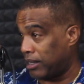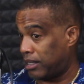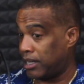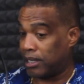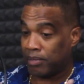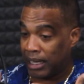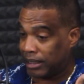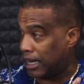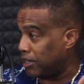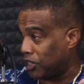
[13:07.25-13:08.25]
the system
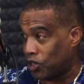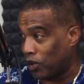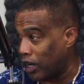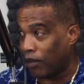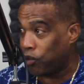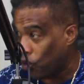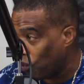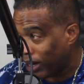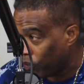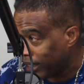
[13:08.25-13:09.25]
that tells the story of who
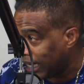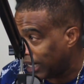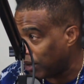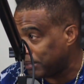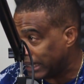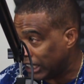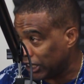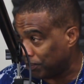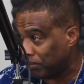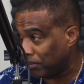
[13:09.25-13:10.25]
will win that
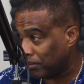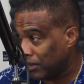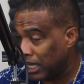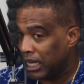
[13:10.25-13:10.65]
competition. Mm.